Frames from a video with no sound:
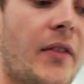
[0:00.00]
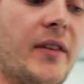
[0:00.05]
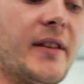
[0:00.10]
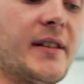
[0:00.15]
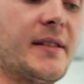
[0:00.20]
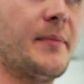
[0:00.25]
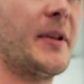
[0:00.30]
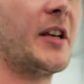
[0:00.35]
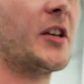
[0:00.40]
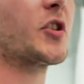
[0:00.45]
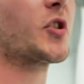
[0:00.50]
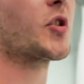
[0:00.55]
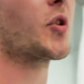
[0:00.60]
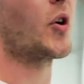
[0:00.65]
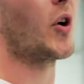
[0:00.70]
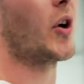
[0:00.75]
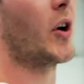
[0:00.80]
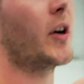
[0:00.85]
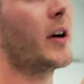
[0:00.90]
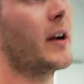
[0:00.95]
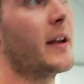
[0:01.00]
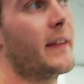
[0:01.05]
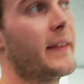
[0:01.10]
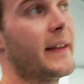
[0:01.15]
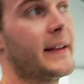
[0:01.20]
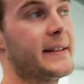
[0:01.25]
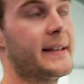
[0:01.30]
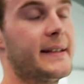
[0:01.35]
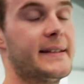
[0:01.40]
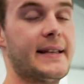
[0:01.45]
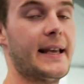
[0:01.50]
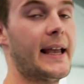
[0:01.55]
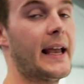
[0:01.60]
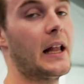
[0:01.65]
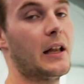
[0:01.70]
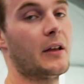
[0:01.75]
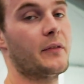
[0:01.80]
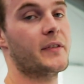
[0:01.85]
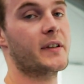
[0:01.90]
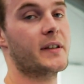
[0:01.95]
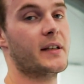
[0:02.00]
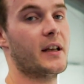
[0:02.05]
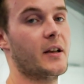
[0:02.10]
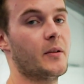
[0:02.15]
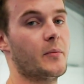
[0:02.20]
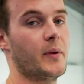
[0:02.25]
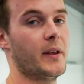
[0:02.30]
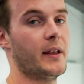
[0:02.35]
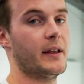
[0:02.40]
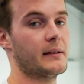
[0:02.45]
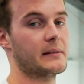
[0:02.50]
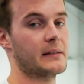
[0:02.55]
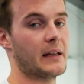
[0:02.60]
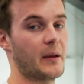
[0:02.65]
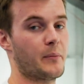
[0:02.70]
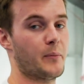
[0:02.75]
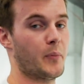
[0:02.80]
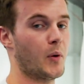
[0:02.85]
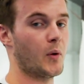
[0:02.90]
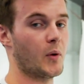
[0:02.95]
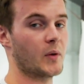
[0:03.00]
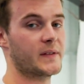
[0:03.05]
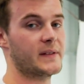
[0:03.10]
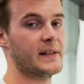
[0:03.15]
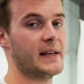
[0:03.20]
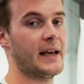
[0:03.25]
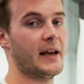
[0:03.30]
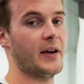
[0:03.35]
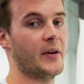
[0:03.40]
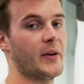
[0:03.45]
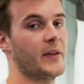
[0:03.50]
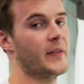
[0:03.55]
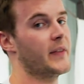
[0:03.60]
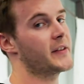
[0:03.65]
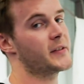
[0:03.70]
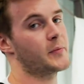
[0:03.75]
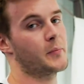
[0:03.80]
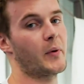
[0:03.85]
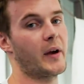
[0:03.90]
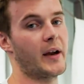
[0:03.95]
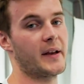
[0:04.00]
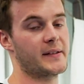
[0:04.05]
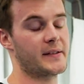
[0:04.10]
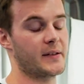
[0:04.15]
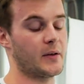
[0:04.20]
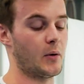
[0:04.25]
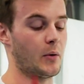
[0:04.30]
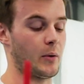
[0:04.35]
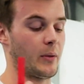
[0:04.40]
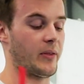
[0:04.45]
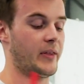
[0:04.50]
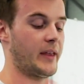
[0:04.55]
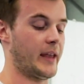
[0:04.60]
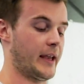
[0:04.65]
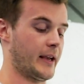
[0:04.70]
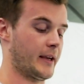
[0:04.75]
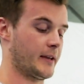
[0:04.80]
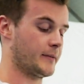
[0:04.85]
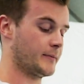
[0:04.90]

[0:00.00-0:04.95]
This makes sure that the tail of the canopy is like pulled down and this breaks the whole thing.